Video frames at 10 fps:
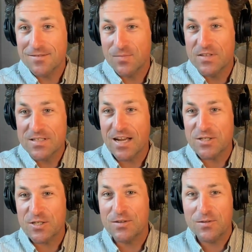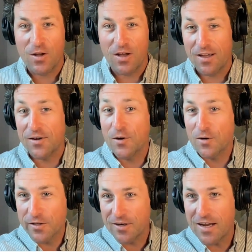discussion, an
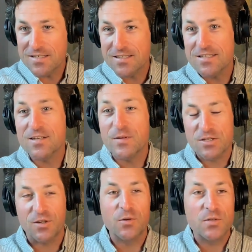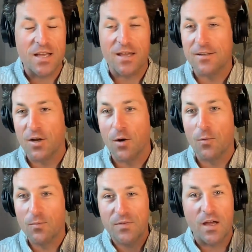earlier SEC commissioner who said, you
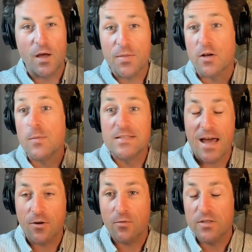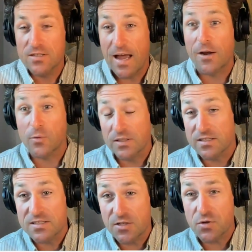know, Ethereum is adequately
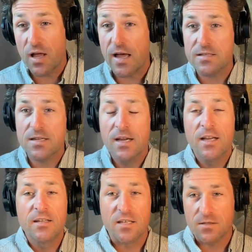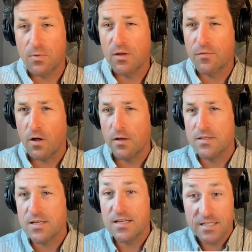decentralized, doesn't really fall
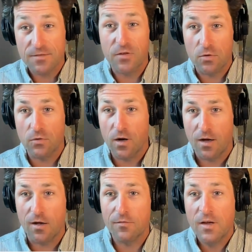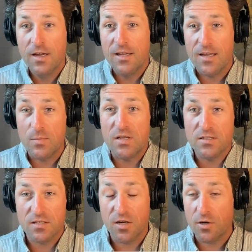into his view of it being
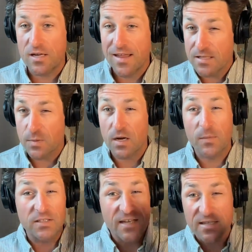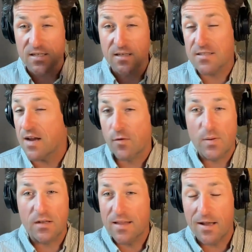a security. That's become contested.
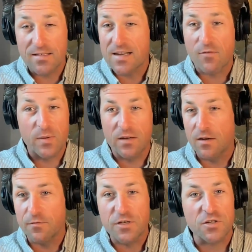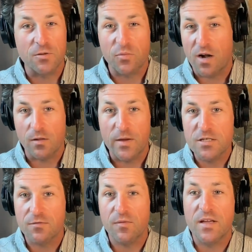That has never been an official
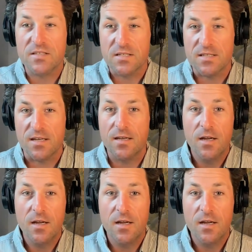proclamation from the SEC,